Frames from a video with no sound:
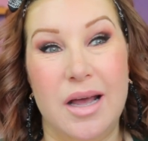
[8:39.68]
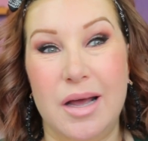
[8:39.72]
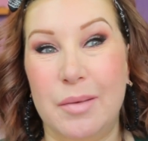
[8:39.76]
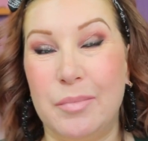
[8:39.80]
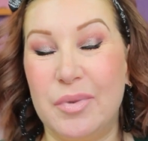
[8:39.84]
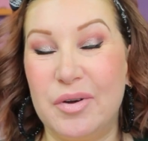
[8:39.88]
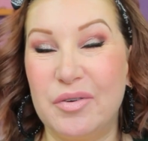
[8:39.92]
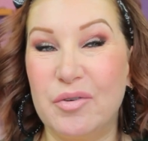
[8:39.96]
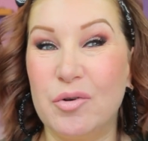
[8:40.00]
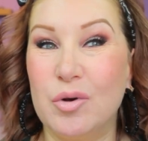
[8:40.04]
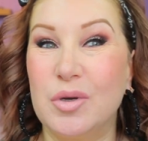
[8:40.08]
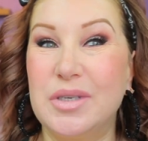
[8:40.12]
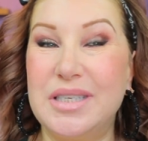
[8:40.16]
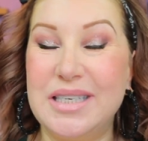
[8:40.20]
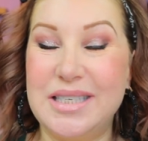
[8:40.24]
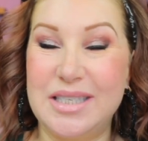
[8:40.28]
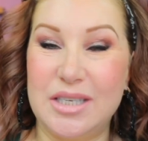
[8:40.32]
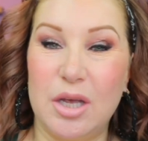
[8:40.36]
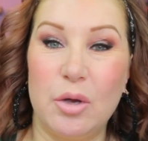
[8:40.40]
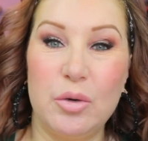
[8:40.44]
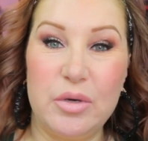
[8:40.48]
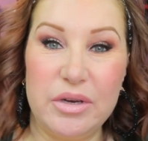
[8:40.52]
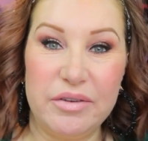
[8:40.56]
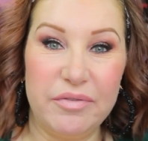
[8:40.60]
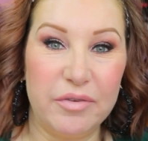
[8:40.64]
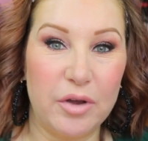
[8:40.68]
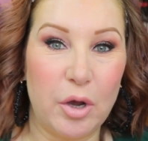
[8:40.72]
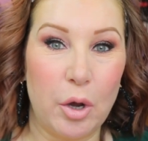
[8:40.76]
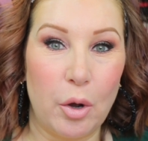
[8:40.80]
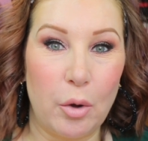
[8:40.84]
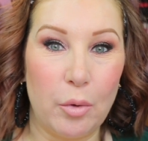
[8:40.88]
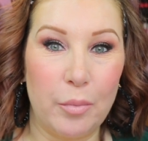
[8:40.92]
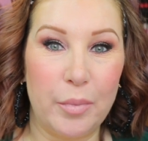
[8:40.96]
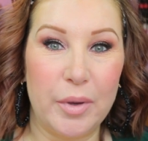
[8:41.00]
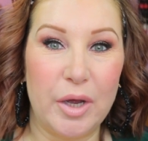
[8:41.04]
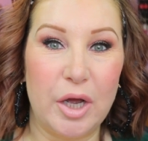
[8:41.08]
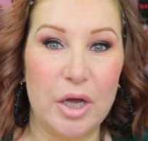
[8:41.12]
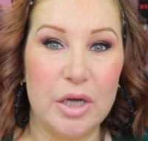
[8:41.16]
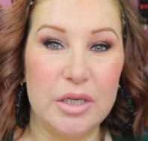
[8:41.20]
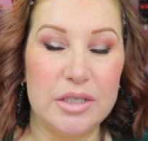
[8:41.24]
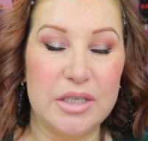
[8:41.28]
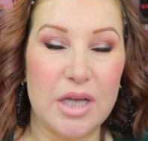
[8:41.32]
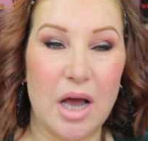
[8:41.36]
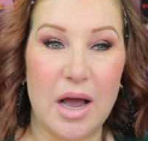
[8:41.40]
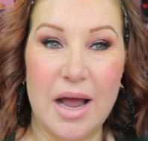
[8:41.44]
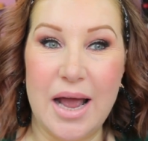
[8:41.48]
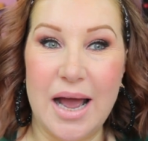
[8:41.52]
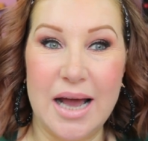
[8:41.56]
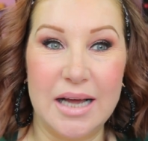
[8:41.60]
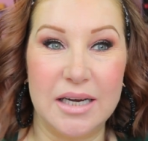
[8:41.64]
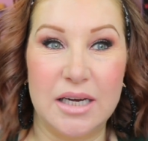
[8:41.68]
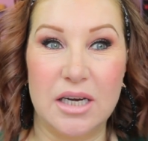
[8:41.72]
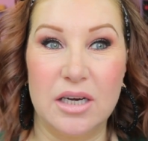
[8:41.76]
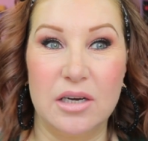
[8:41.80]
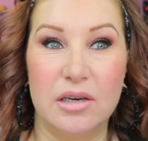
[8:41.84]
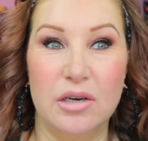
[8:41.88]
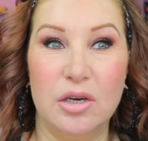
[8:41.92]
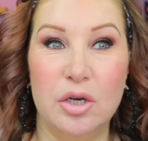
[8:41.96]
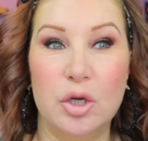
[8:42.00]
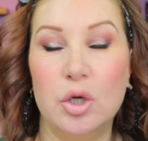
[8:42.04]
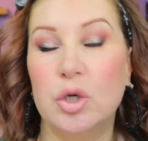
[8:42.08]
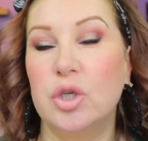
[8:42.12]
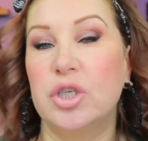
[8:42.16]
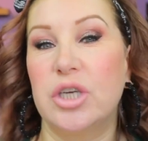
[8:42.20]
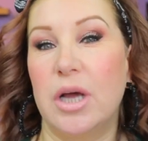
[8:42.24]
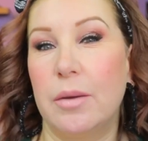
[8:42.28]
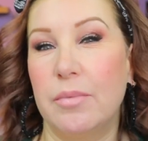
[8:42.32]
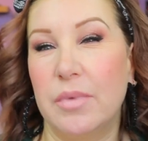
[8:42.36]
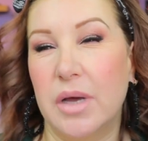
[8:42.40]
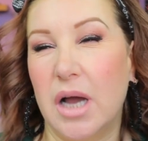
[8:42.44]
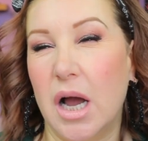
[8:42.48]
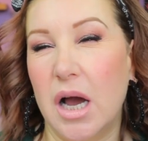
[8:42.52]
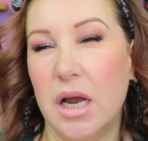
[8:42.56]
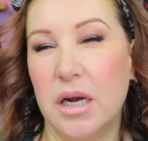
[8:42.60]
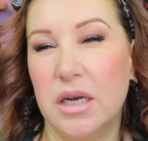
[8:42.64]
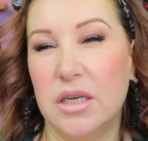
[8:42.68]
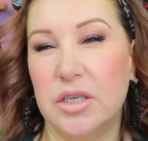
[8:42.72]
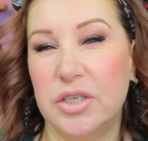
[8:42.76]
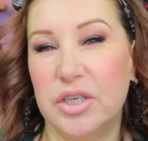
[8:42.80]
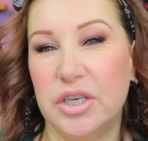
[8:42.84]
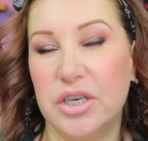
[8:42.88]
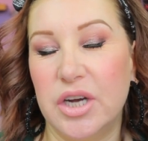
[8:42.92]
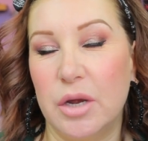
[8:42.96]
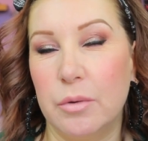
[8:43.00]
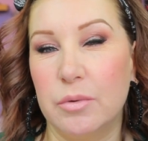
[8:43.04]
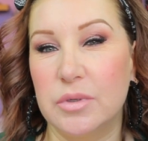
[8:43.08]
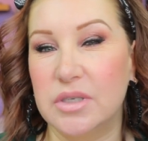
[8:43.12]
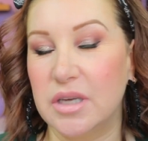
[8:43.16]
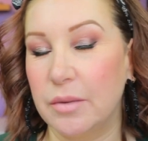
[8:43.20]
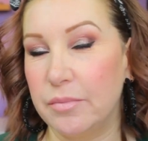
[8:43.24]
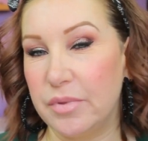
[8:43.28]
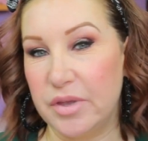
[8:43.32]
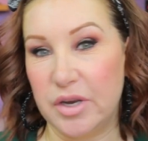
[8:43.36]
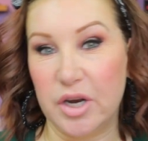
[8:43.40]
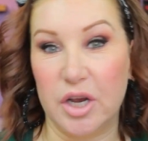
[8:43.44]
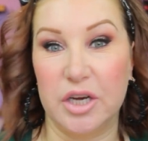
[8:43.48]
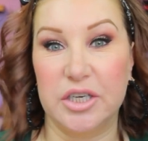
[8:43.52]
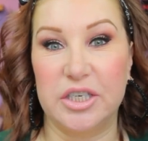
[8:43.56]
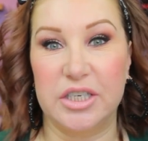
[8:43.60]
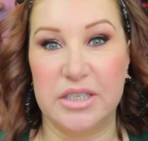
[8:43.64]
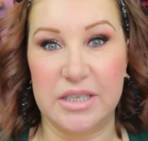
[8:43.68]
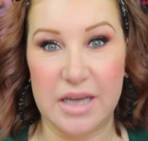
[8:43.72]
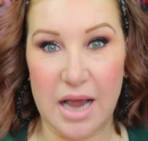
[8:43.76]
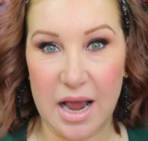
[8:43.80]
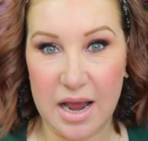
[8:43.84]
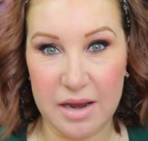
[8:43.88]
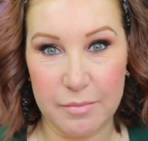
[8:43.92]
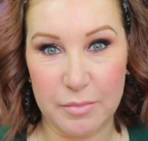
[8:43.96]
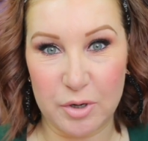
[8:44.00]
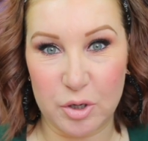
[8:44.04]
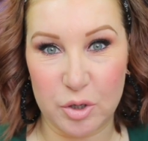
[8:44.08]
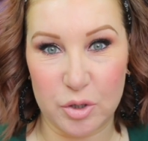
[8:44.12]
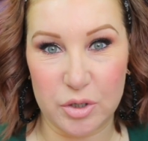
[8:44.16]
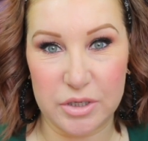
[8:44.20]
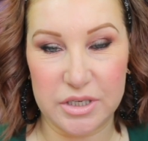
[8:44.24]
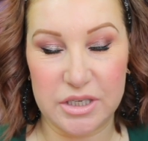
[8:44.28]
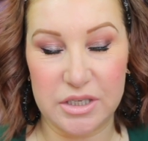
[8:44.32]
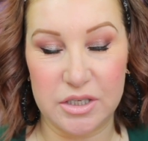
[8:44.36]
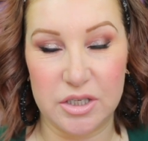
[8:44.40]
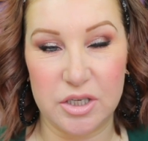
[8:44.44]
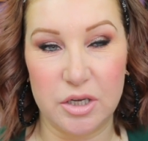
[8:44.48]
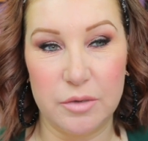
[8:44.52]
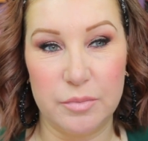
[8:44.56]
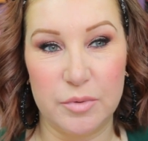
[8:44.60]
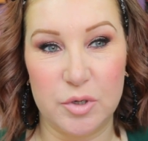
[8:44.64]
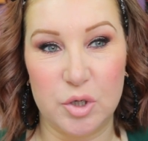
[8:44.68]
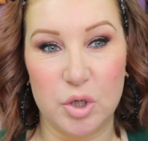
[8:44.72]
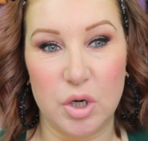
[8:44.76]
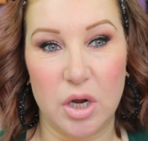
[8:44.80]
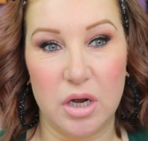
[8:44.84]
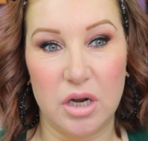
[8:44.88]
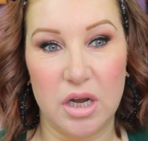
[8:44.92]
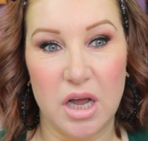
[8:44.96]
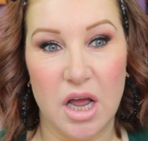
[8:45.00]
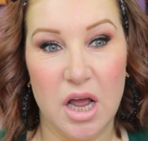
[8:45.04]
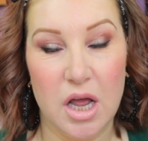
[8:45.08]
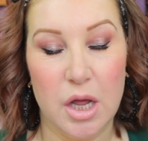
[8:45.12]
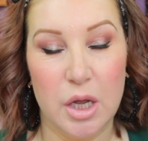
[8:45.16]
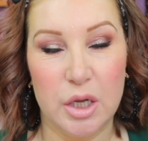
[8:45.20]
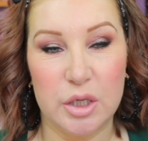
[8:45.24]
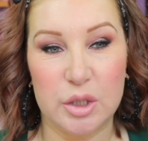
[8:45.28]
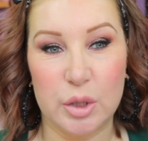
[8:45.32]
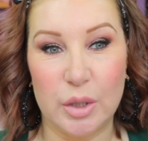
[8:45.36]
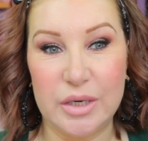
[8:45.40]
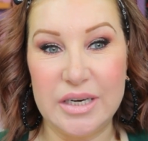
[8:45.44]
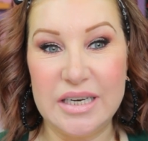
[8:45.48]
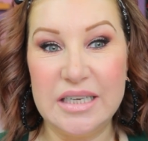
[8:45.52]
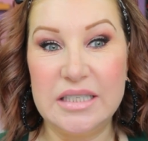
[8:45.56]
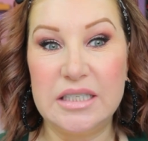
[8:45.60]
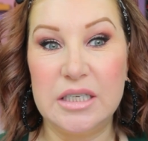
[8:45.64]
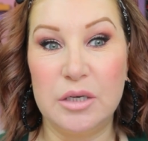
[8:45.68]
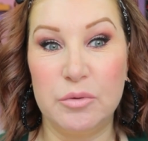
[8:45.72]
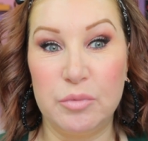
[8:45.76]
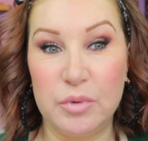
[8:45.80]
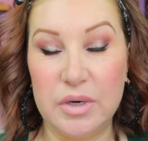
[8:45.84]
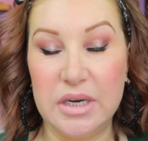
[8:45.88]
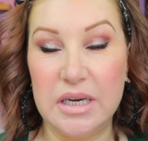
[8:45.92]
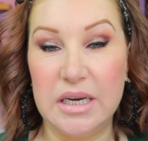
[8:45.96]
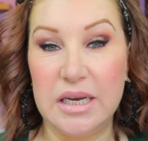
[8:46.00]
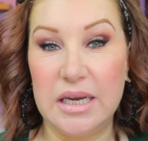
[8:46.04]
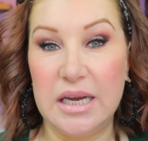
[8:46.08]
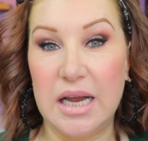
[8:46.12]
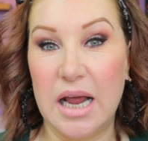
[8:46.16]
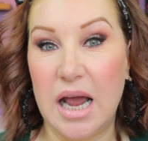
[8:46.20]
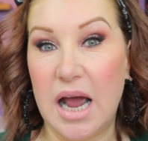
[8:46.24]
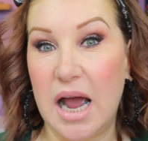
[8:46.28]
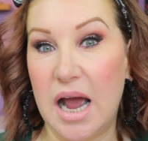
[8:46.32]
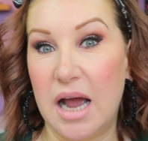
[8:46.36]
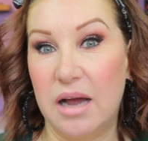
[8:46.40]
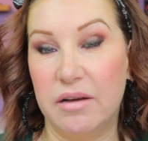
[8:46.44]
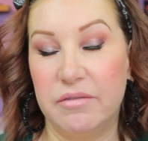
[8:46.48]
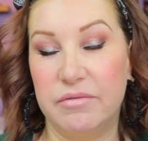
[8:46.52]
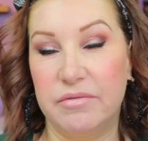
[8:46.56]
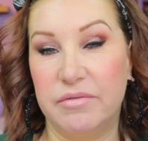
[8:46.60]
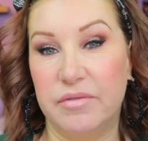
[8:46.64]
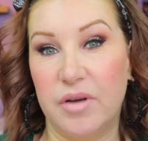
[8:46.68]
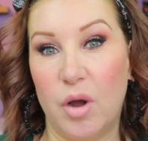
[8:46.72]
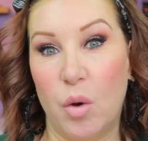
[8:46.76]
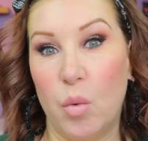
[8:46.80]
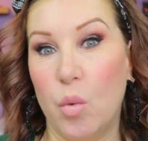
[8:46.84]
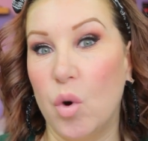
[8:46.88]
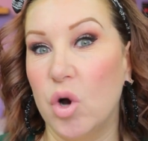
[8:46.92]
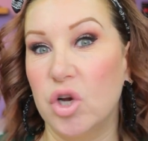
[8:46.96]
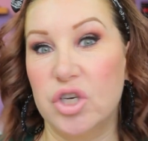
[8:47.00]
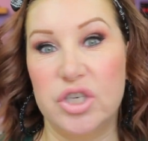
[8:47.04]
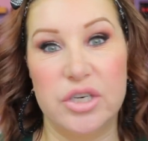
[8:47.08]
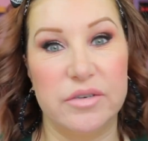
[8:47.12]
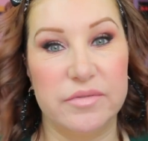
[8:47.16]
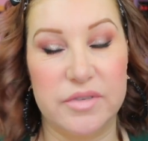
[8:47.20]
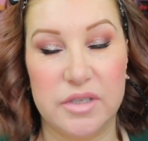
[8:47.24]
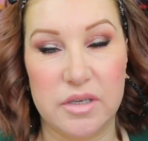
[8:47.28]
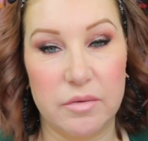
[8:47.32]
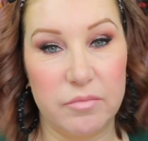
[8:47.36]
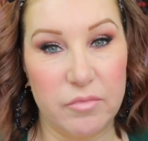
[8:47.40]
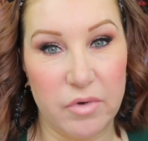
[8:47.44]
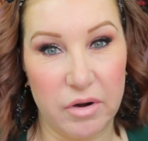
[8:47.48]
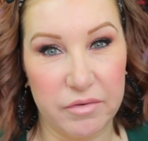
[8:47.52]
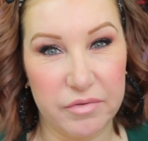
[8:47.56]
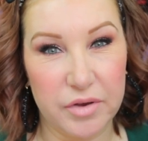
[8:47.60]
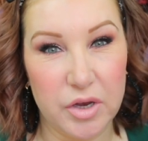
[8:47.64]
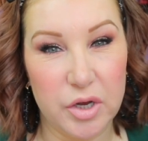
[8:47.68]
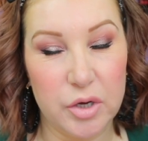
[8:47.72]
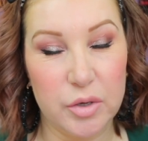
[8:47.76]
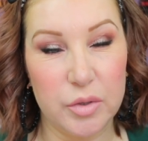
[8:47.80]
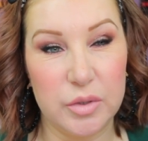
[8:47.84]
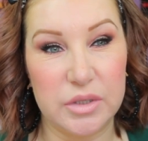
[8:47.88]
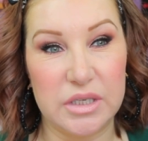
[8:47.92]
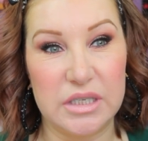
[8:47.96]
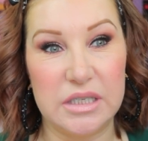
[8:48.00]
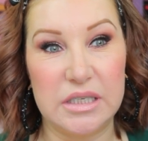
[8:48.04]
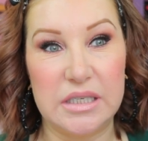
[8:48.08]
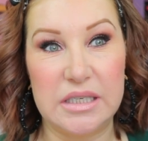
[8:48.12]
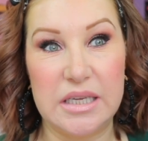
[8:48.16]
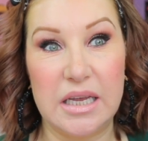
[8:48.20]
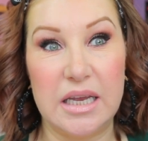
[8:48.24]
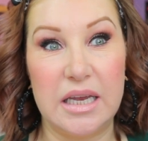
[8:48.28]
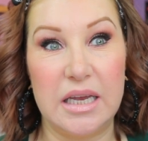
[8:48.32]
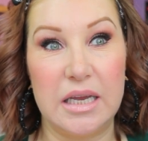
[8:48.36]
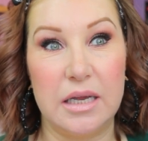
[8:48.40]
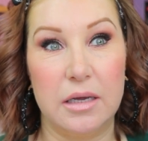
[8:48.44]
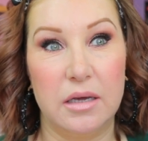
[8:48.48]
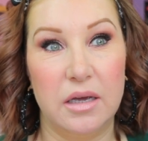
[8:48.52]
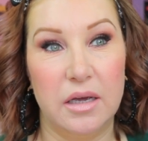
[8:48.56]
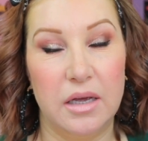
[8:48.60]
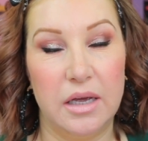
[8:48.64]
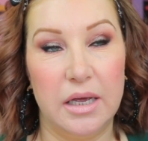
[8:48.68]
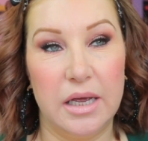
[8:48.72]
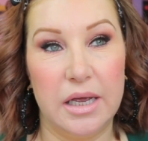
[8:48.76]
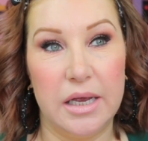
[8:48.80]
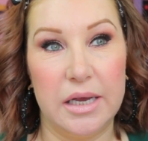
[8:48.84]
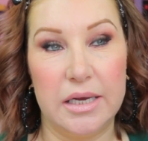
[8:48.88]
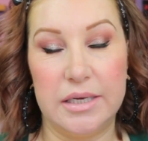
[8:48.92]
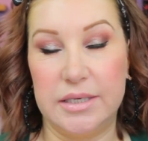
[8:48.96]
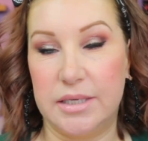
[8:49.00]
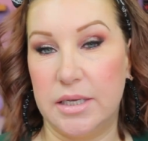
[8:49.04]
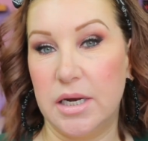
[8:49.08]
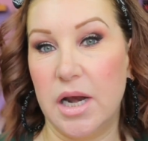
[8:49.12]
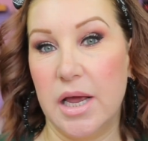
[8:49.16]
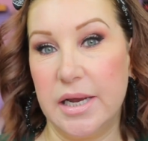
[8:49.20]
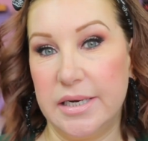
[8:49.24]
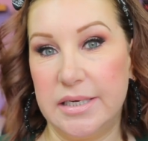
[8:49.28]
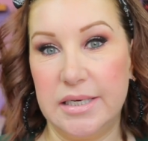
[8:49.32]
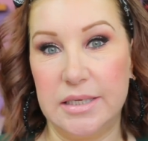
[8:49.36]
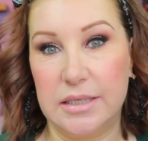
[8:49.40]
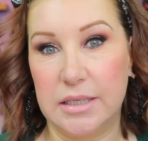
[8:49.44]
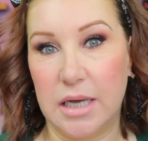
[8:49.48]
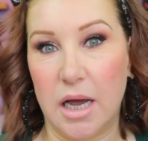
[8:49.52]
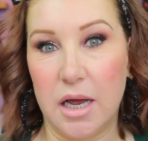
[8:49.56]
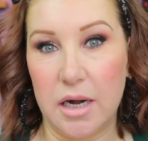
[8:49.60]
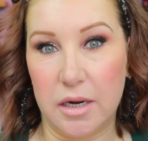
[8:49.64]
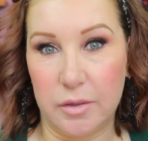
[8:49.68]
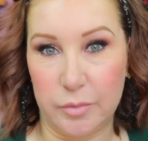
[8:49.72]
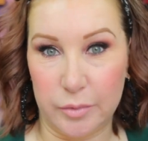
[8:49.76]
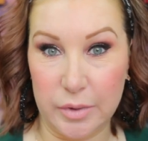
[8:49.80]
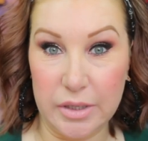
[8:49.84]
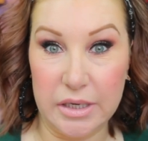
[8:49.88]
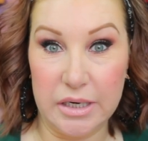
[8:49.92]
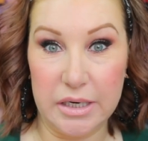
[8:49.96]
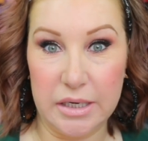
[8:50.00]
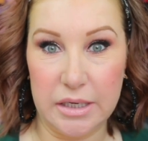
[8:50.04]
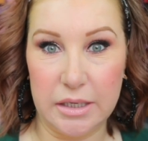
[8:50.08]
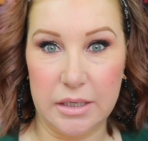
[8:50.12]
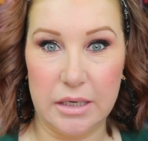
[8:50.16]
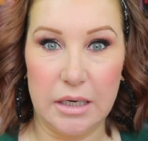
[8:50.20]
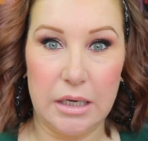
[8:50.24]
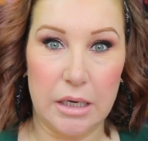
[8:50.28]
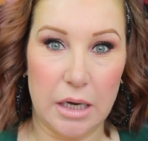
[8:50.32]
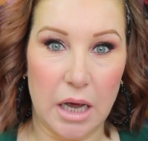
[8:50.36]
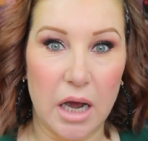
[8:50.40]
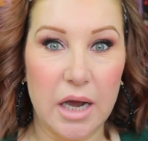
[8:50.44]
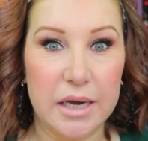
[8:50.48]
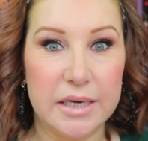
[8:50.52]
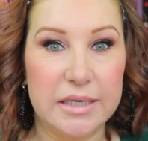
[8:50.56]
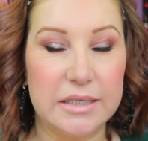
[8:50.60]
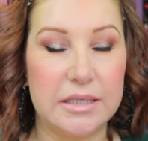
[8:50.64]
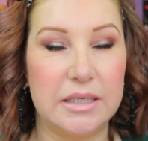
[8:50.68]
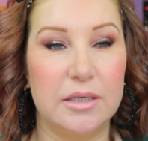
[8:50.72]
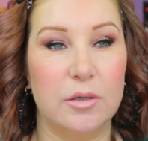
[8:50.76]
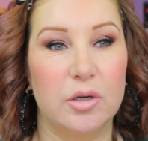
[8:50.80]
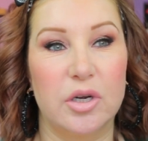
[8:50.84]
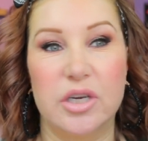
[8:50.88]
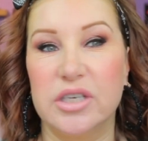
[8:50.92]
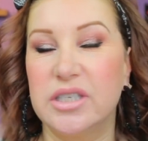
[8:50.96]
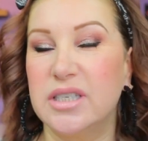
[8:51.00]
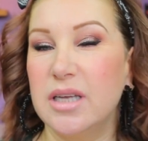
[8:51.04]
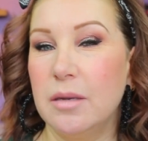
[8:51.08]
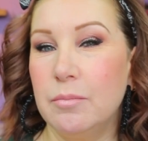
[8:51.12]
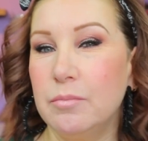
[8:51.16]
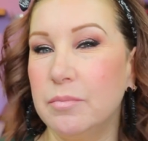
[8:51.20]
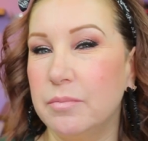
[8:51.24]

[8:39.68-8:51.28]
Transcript: But of course it's so difficult because I hadn't looked up the colours. You know, it was something I just came across in Superdrug. So I need to really have a watch of some reviews and see, is the lightest colour really light? Because